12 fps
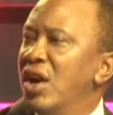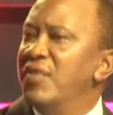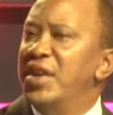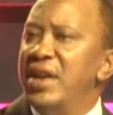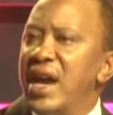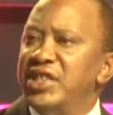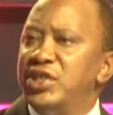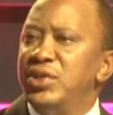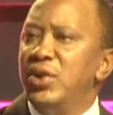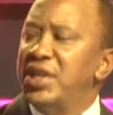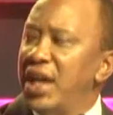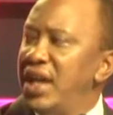of the
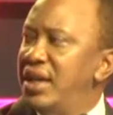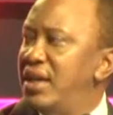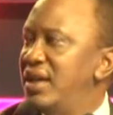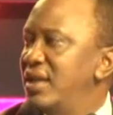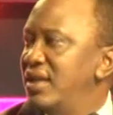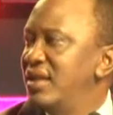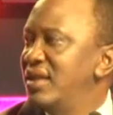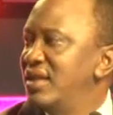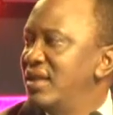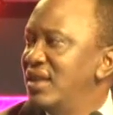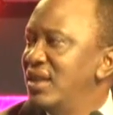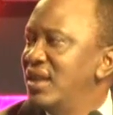national cake
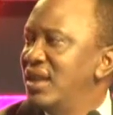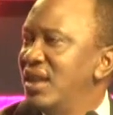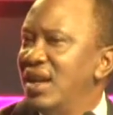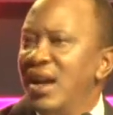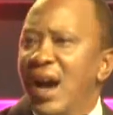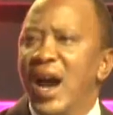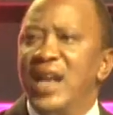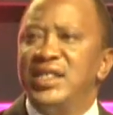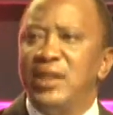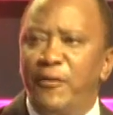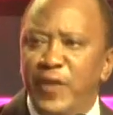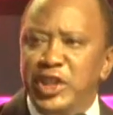are
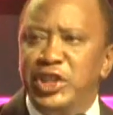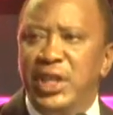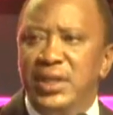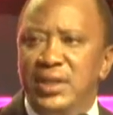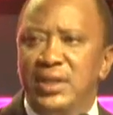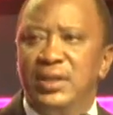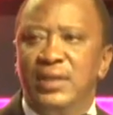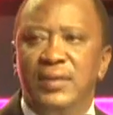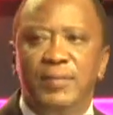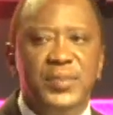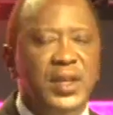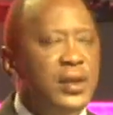sufficient
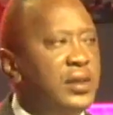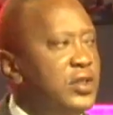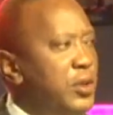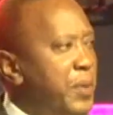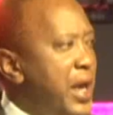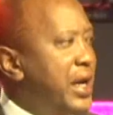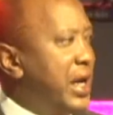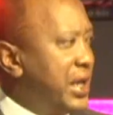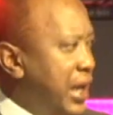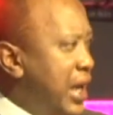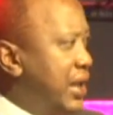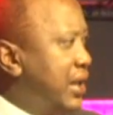to bake a
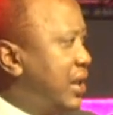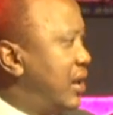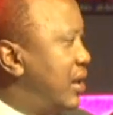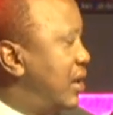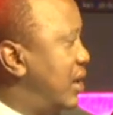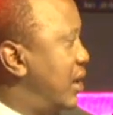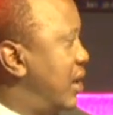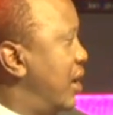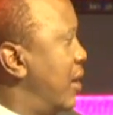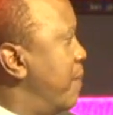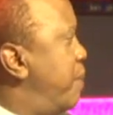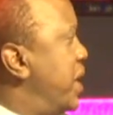cake
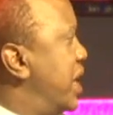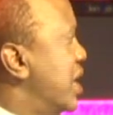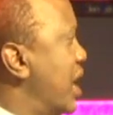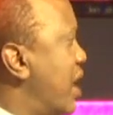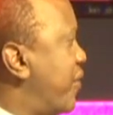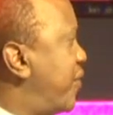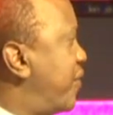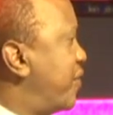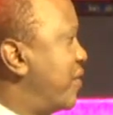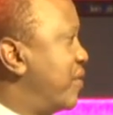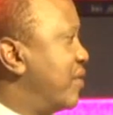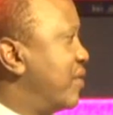big enough
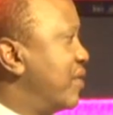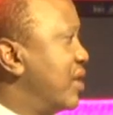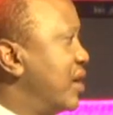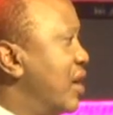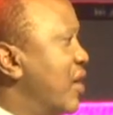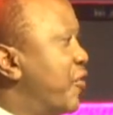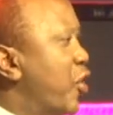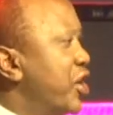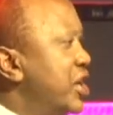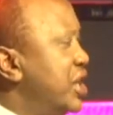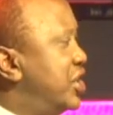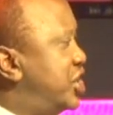for
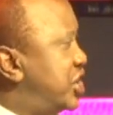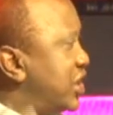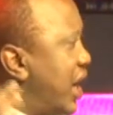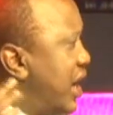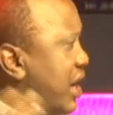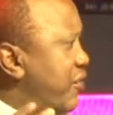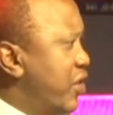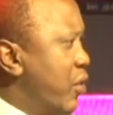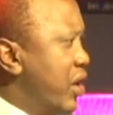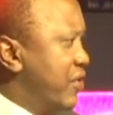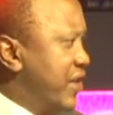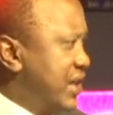each and every
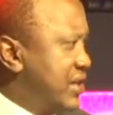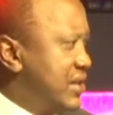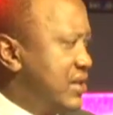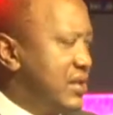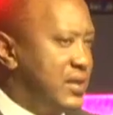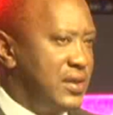one of us.